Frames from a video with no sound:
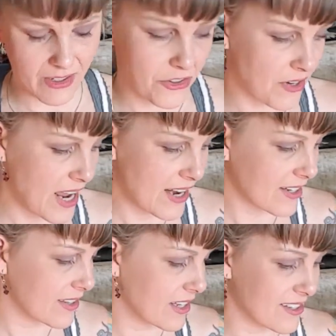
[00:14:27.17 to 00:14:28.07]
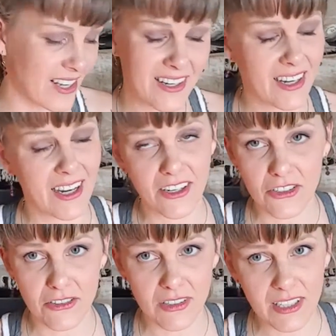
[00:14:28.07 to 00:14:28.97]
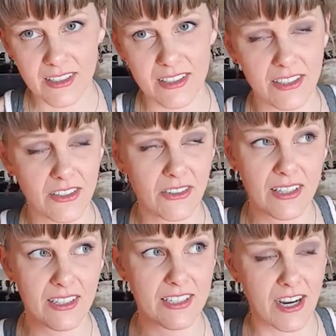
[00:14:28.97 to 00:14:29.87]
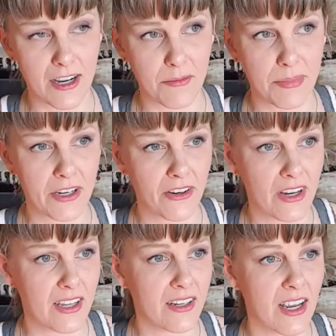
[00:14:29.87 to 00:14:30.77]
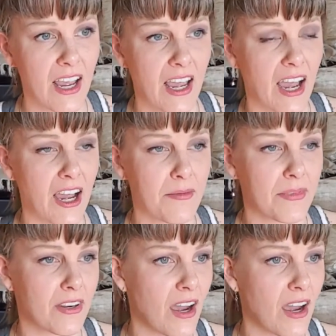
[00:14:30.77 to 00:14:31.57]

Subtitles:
created this. And actually, considering the time period, I'm